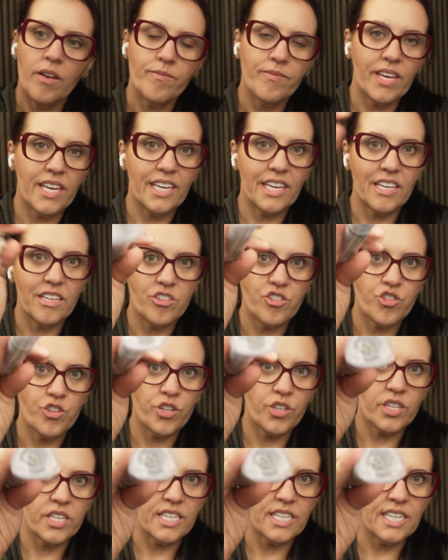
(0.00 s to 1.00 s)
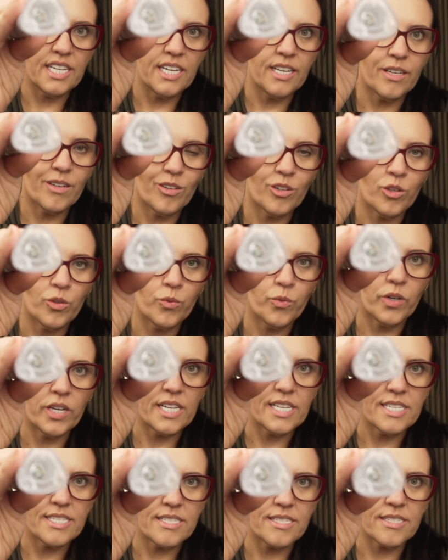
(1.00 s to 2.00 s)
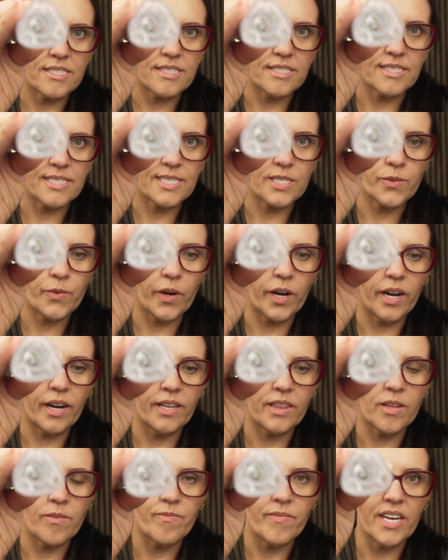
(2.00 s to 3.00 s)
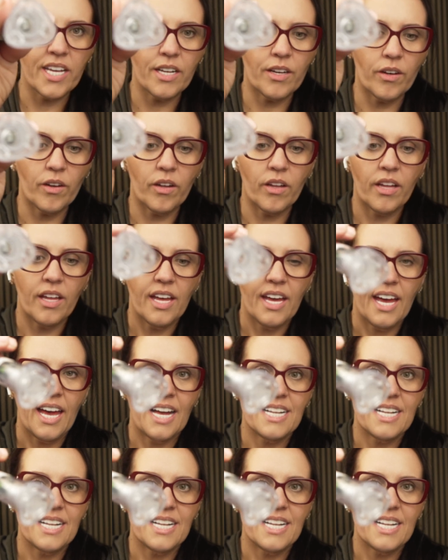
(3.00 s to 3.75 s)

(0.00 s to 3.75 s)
making sure the needle was square in the middle,